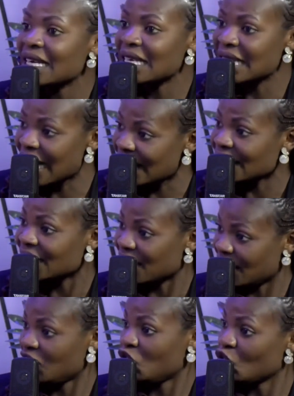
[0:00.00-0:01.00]
yet
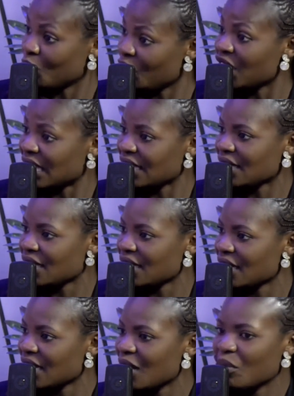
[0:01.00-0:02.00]
this humility.